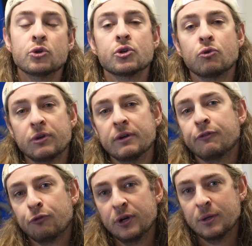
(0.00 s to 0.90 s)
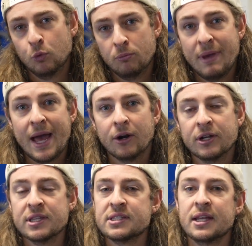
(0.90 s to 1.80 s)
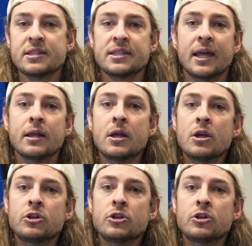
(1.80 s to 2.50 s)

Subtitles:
degree of freedom will matter in the sense that